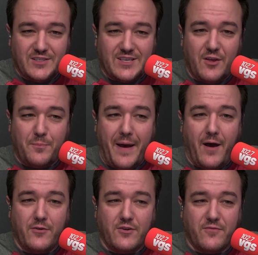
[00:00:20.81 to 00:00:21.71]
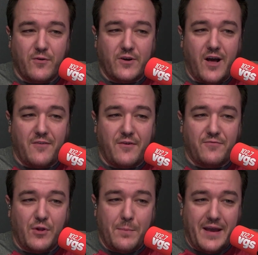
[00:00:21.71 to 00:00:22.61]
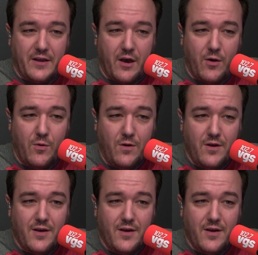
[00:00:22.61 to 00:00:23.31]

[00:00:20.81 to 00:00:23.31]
Southbound diverted off at Flamingo.